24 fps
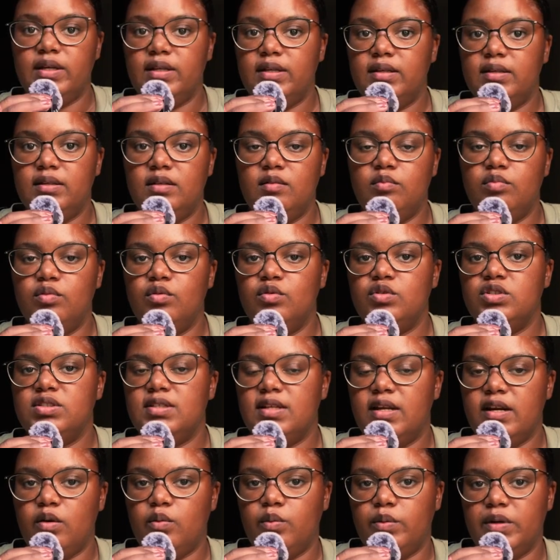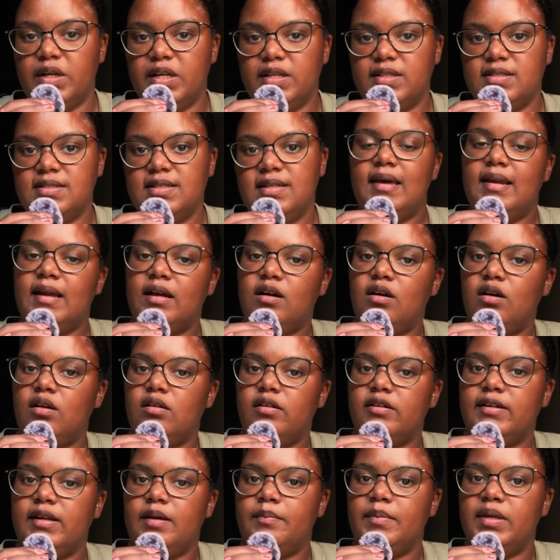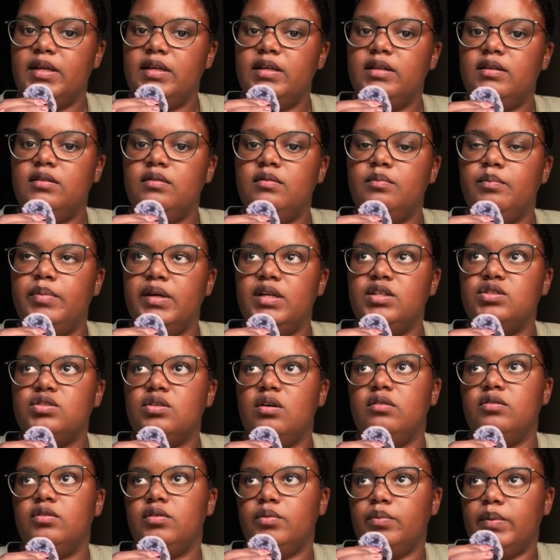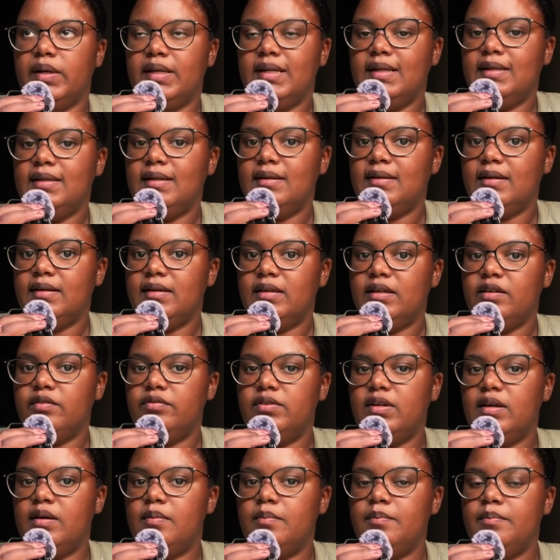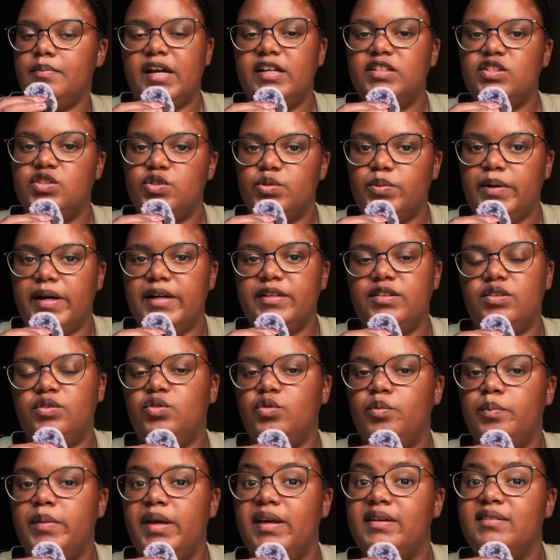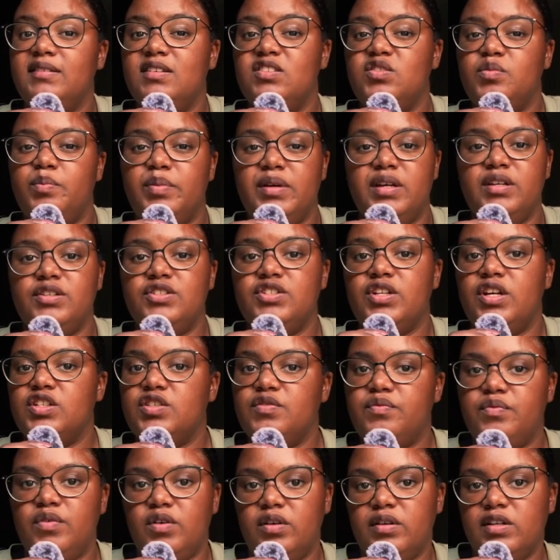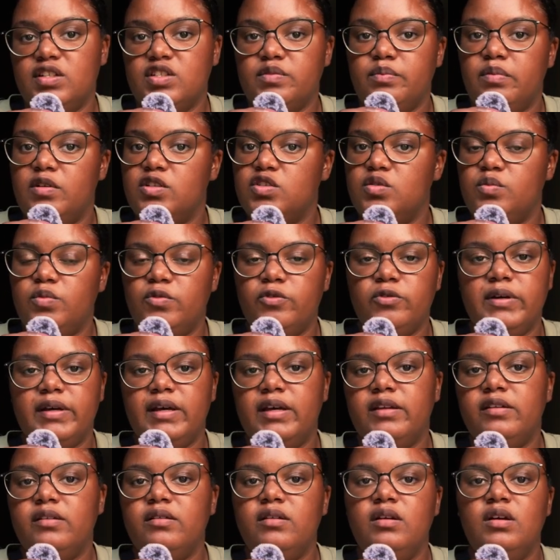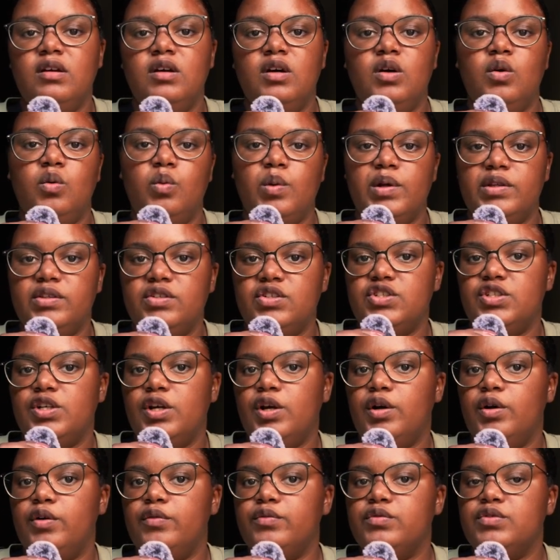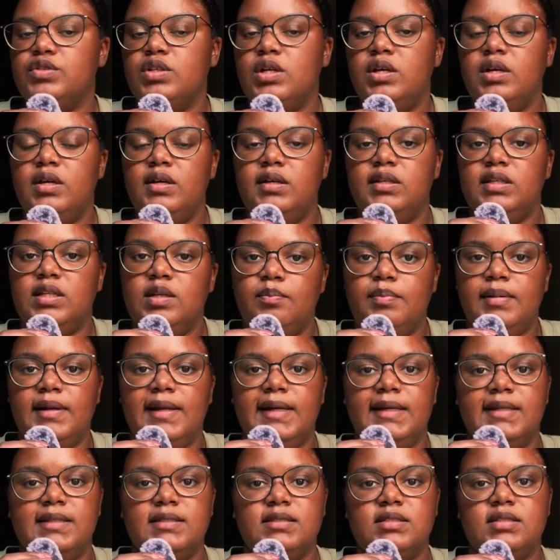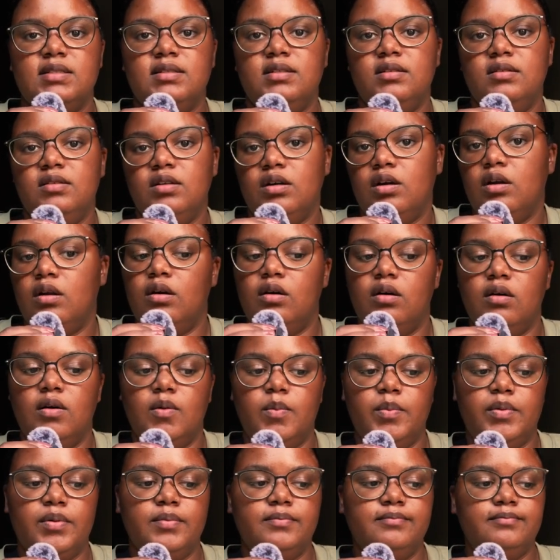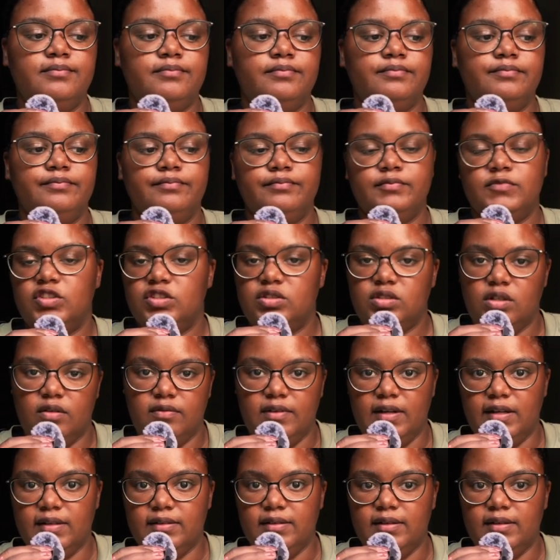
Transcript: in the books that I read and I color them in based on the rating that I give them. I tried to make this page as fun as possible again with the shelves, the plant, the globe, stuff like